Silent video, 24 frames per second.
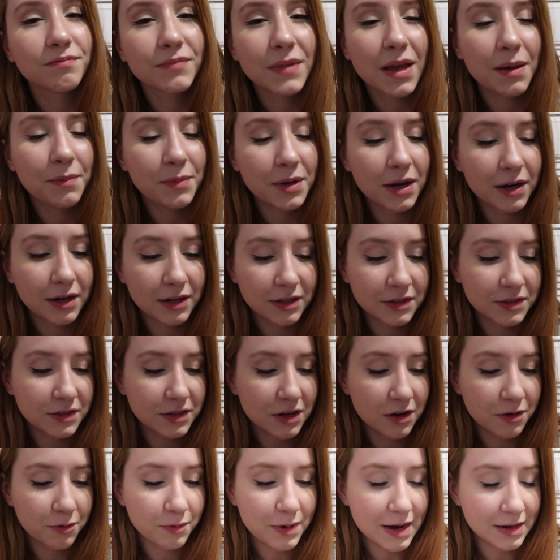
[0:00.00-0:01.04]
I'm not gonna
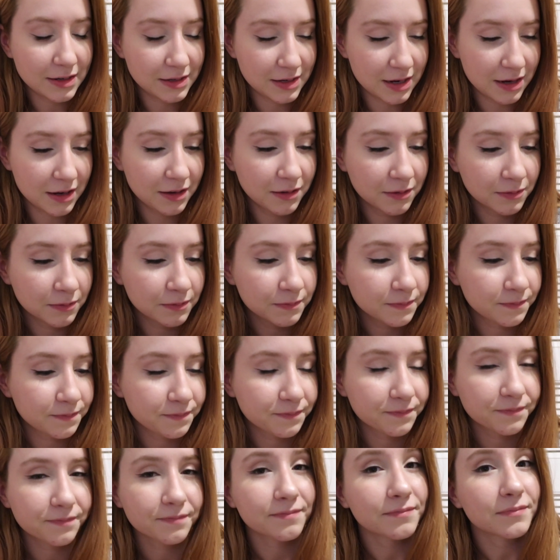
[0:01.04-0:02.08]
start ranting,
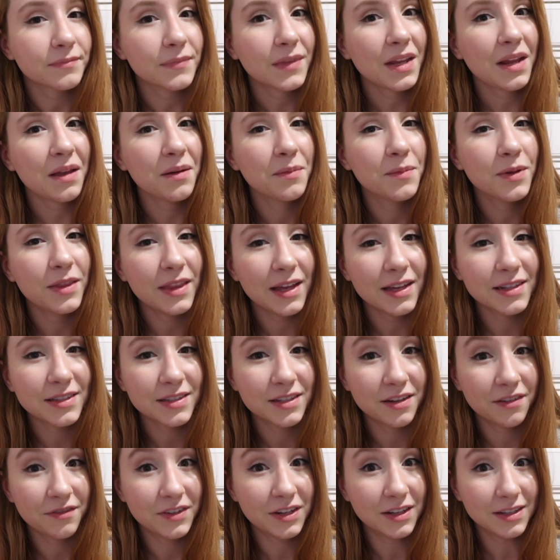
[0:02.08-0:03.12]
but that
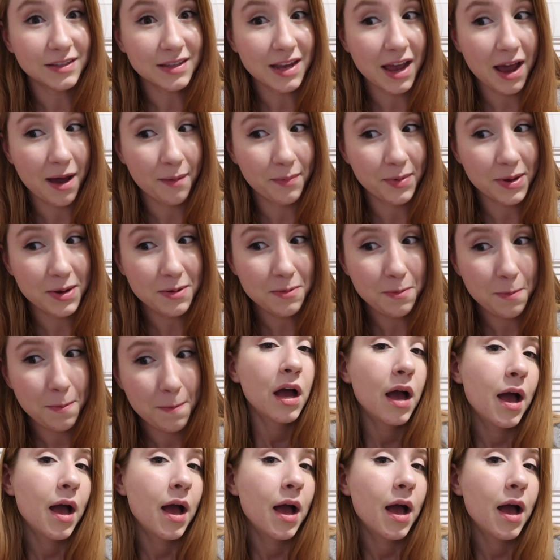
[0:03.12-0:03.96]
stuff does happen.